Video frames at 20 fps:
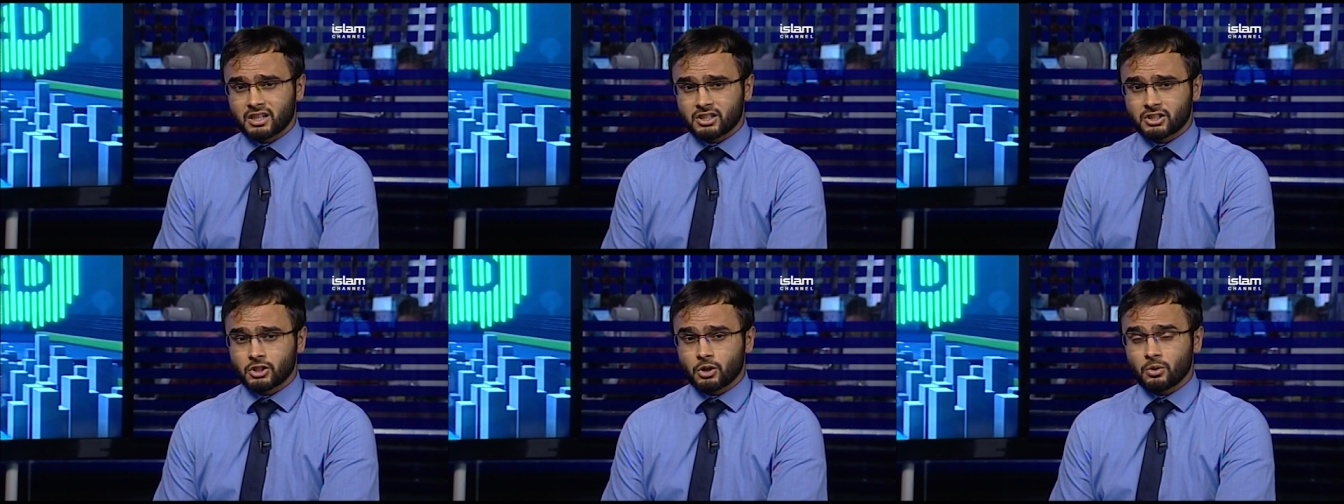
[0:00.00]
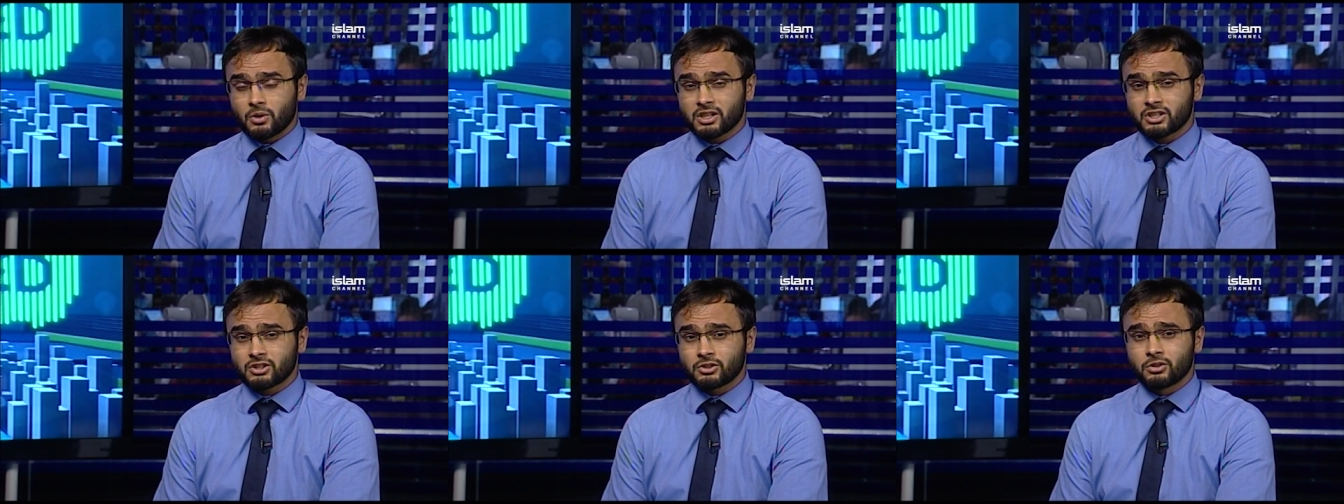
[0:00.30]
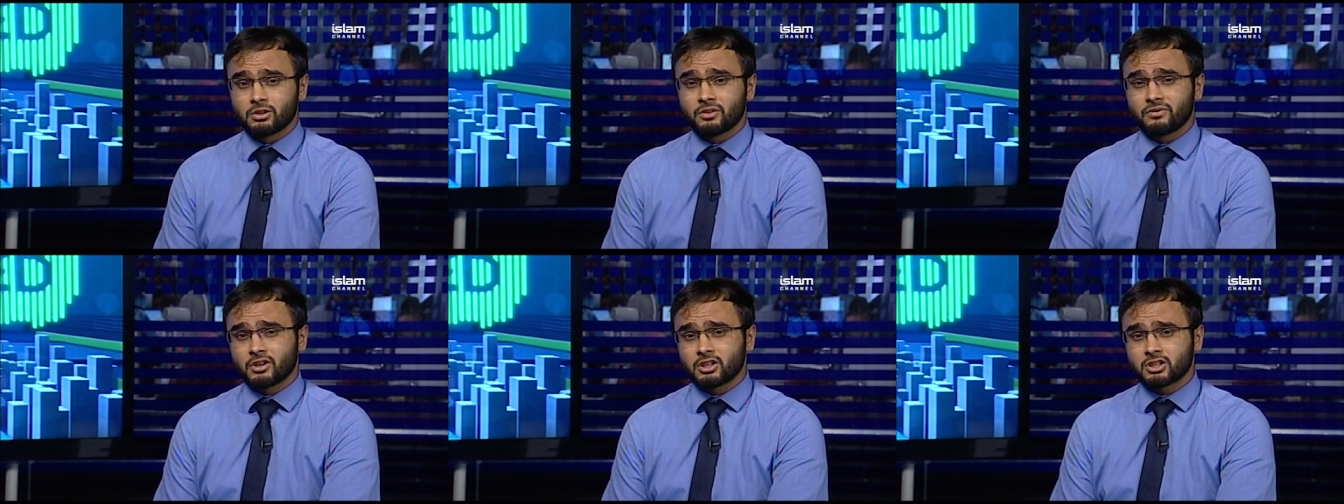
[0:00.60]
at SOAS
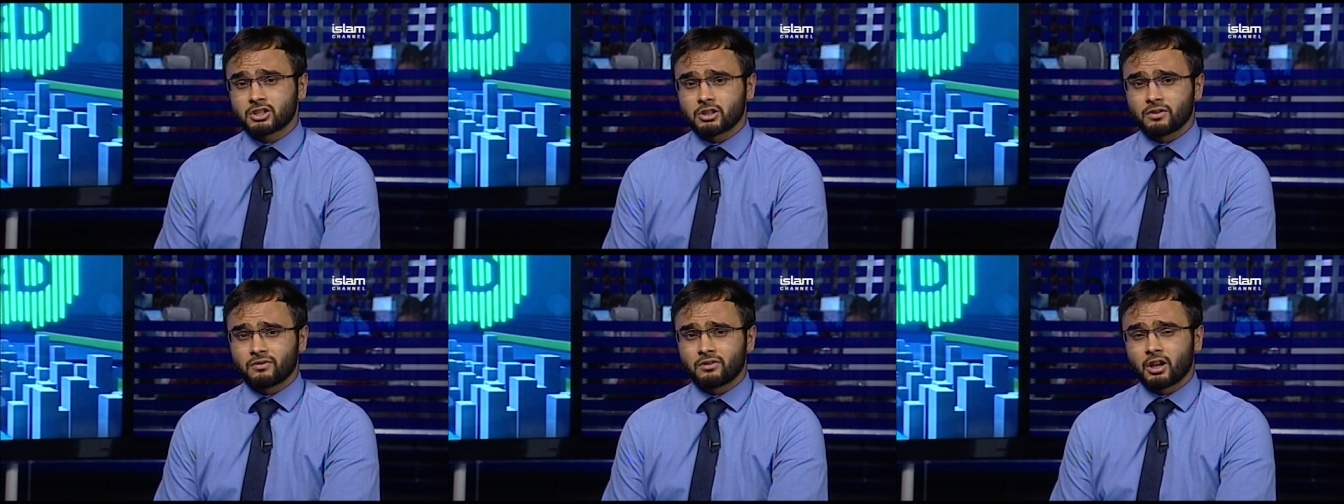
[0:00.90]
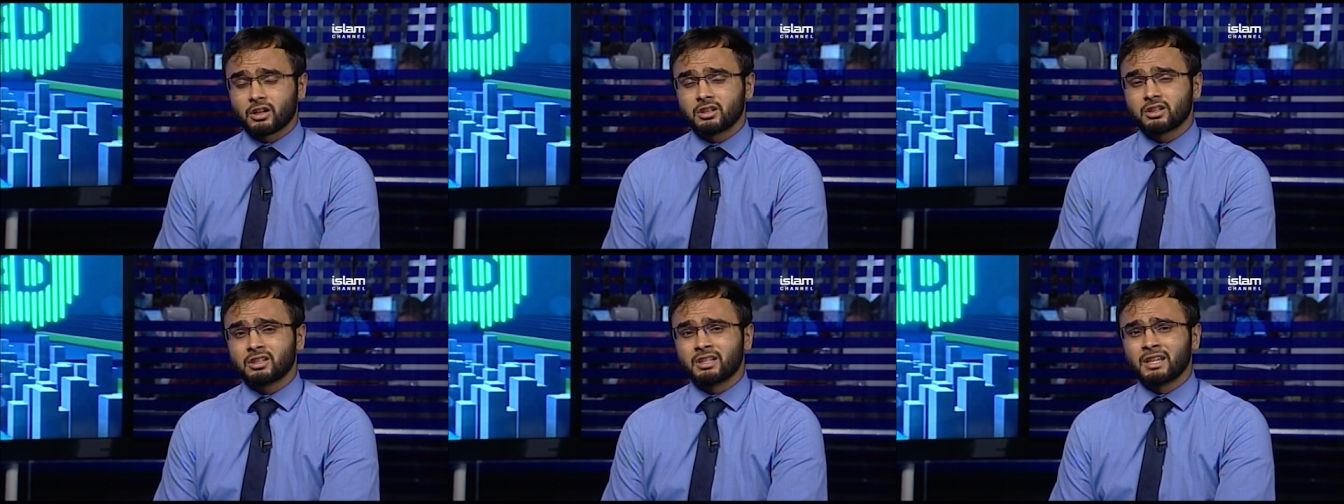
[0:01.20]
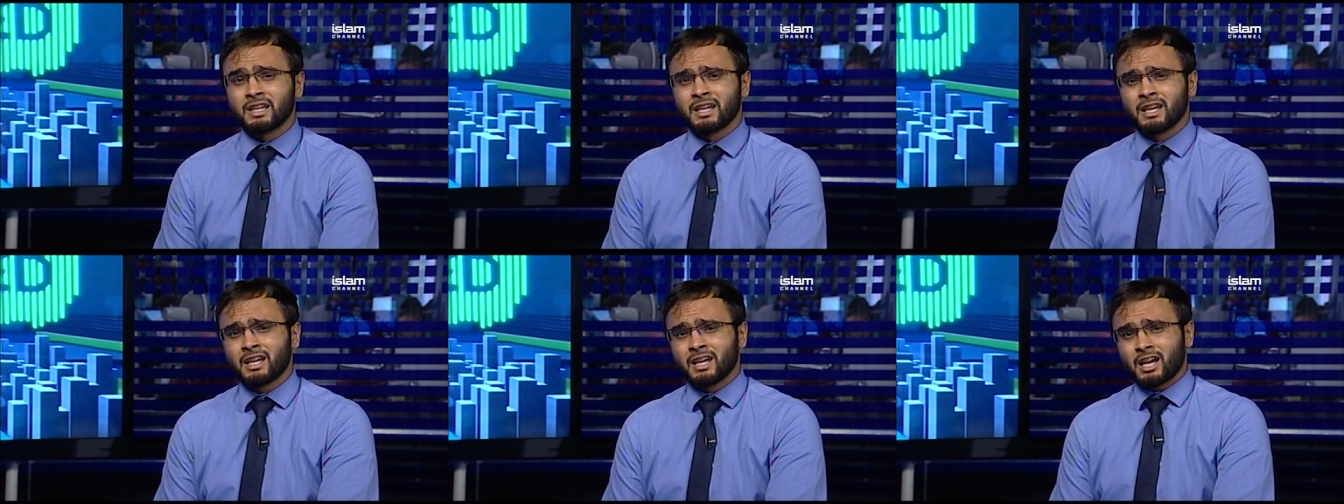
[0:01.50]
University of London
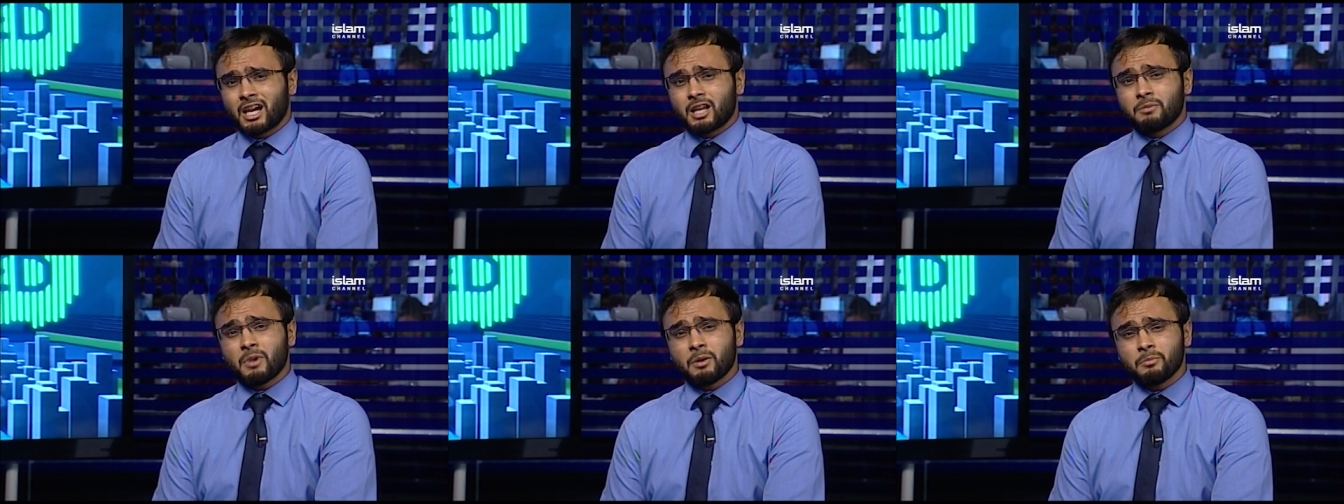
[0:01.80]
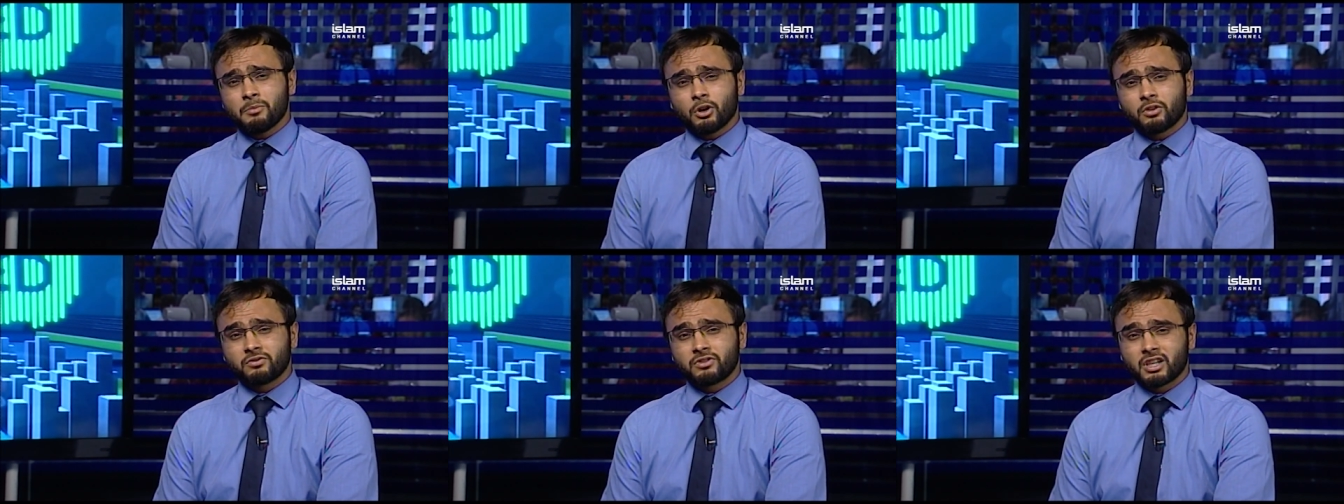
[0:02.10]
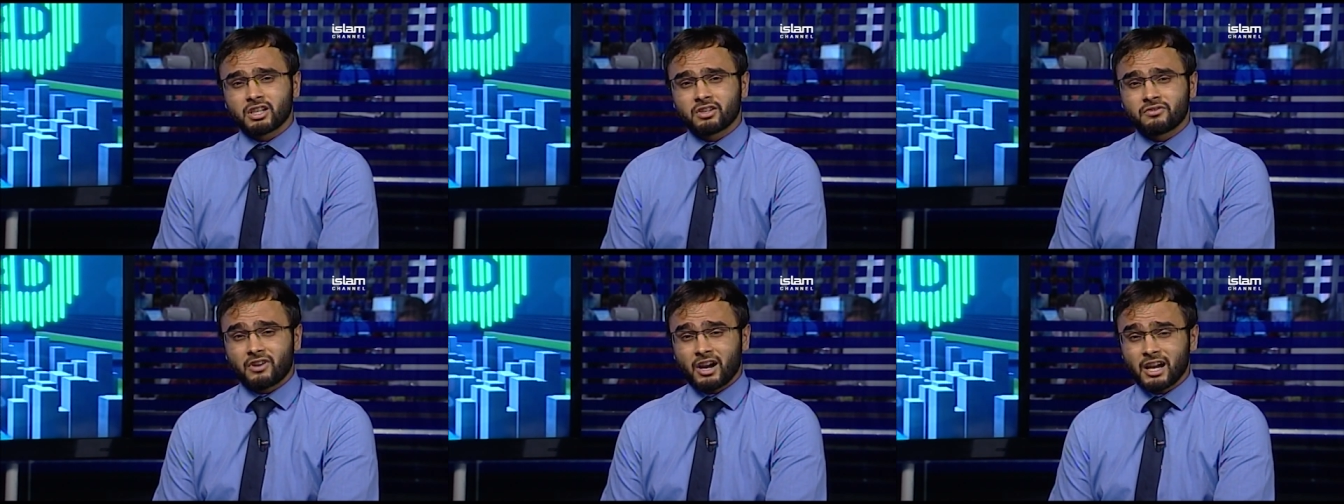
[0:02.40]
and member of
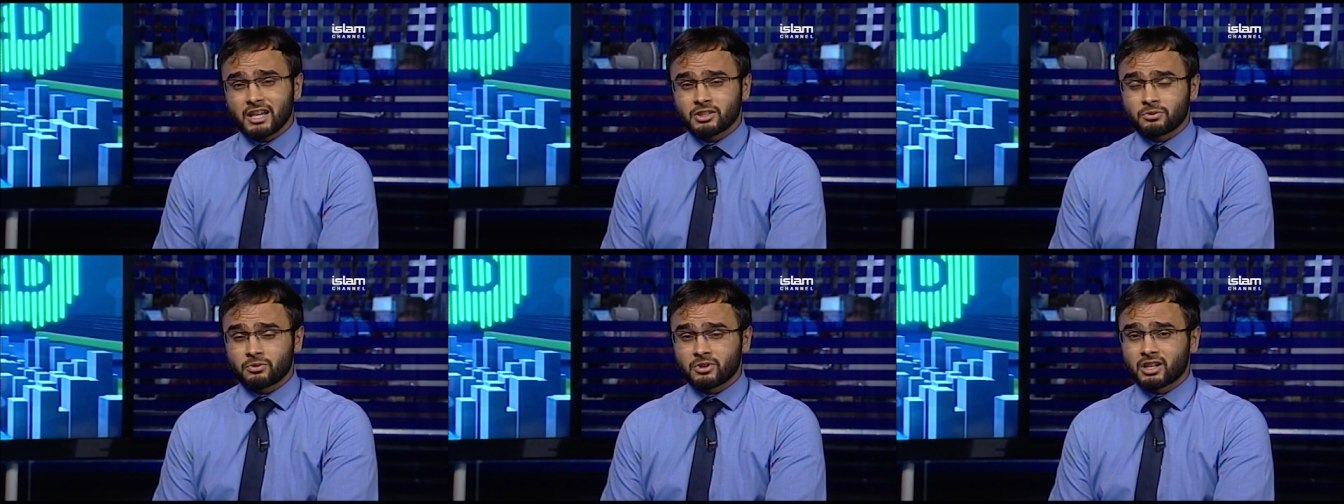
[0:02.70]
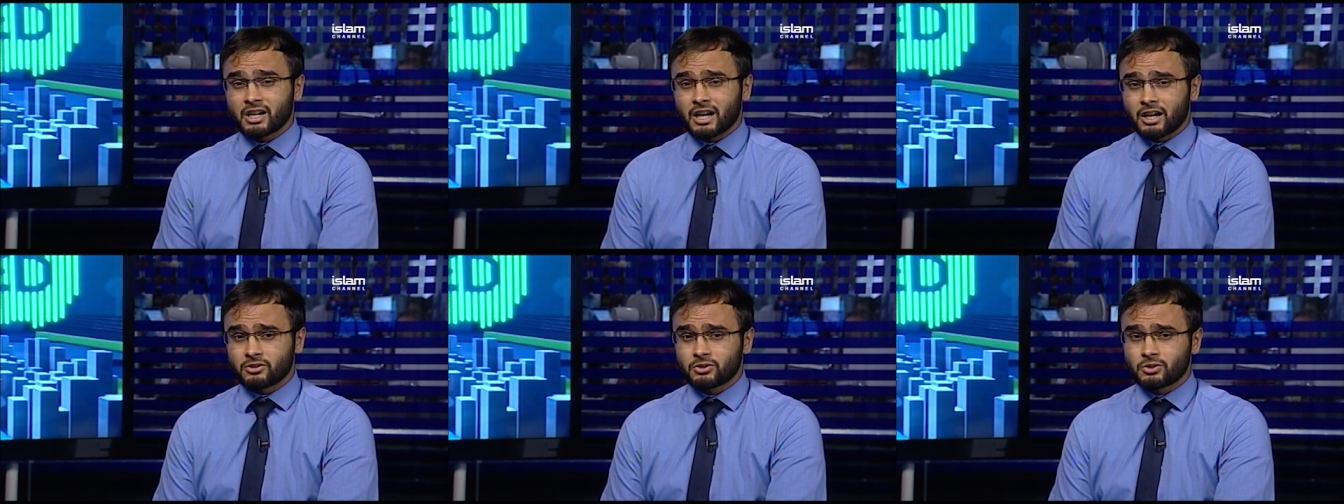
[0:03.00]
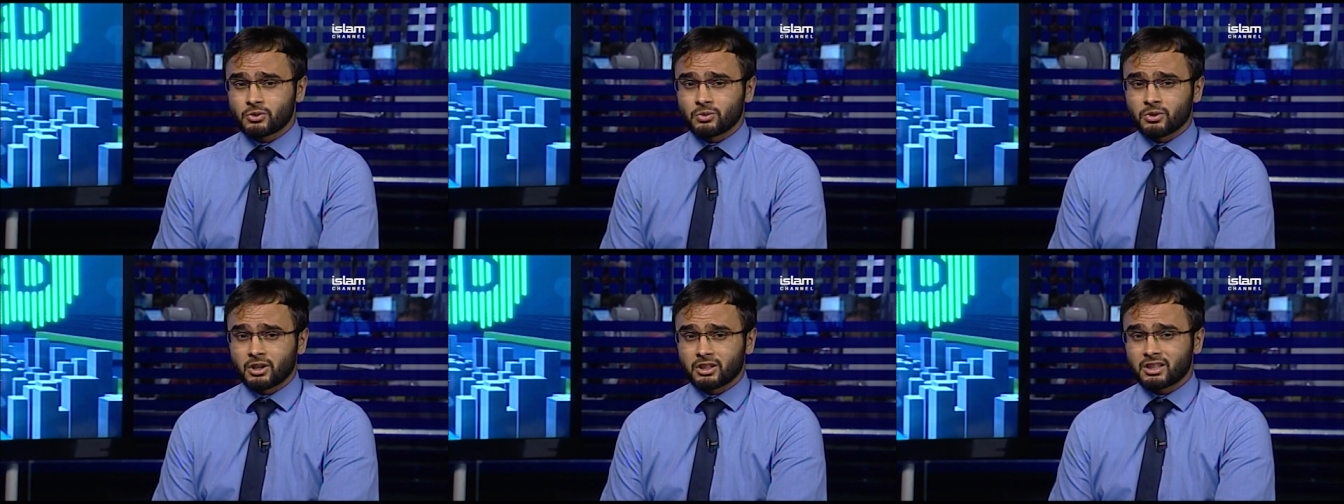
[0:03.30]
the Advisory
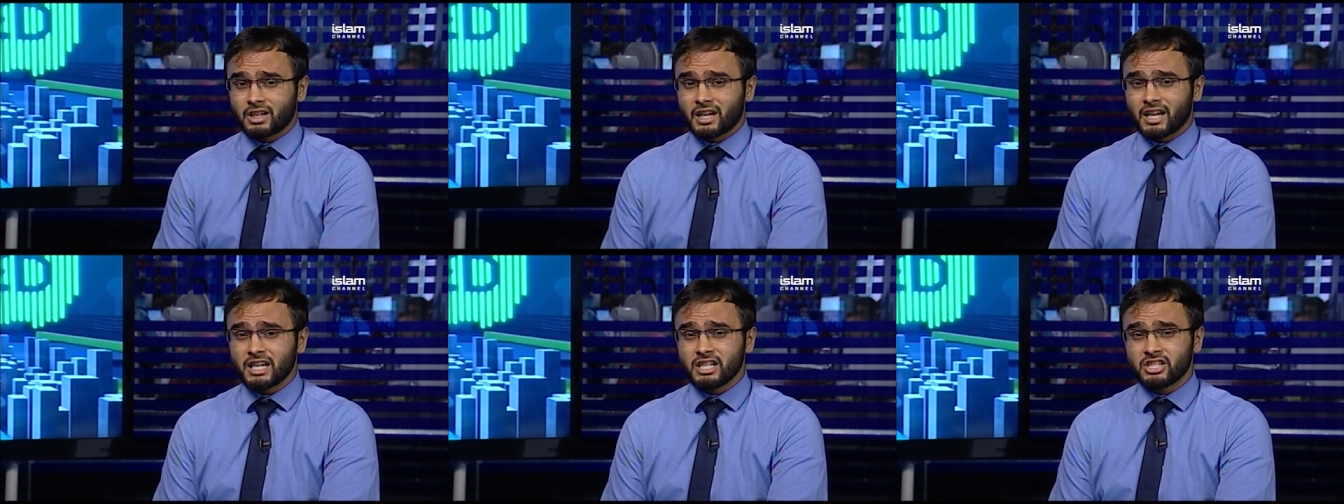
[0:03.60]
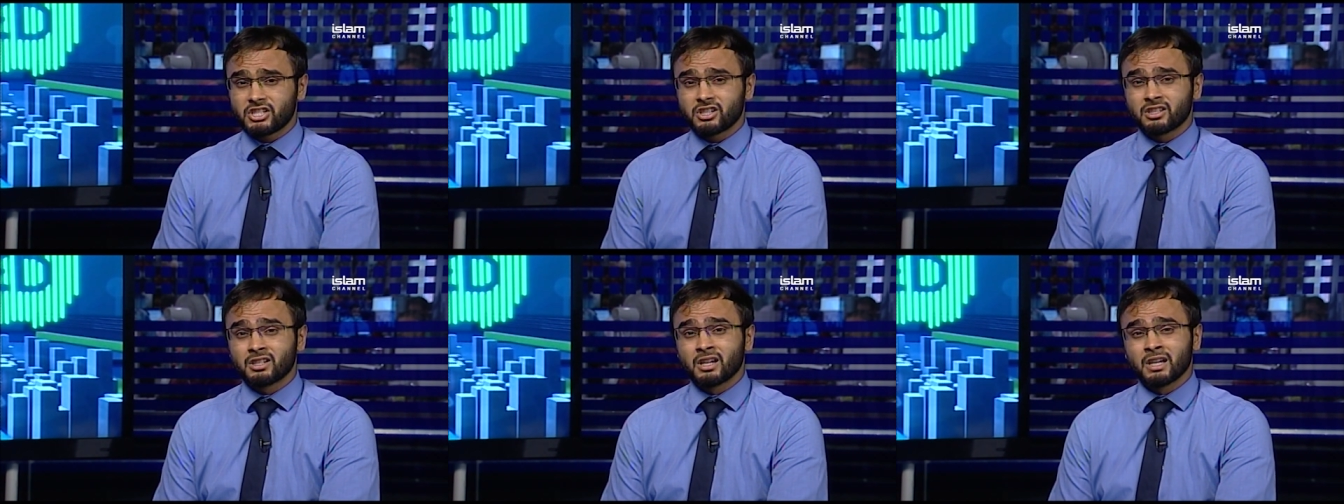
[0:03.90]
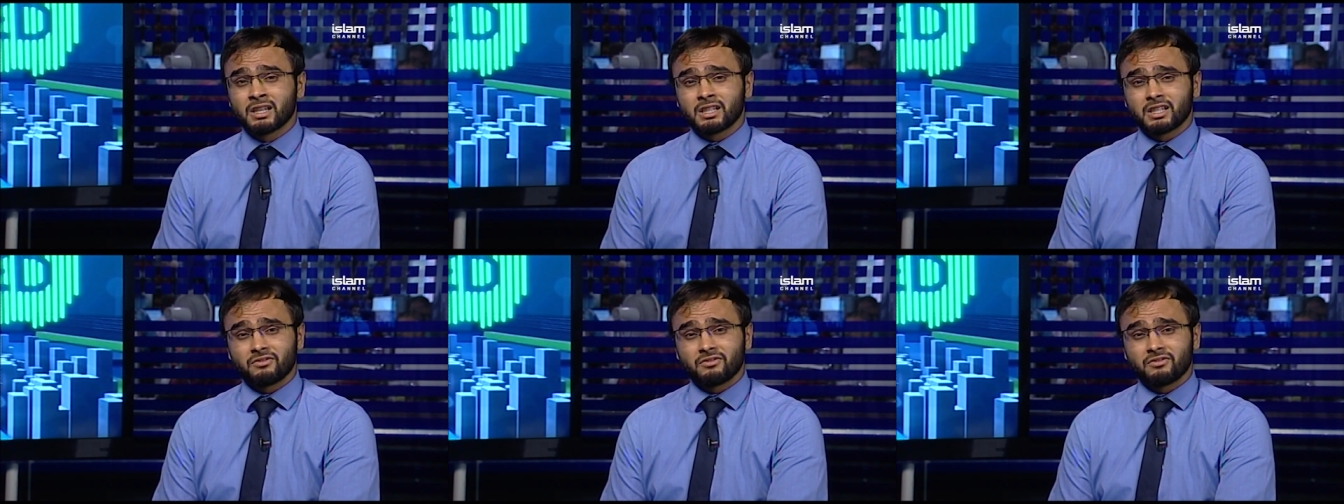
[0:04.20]
Council at the Asian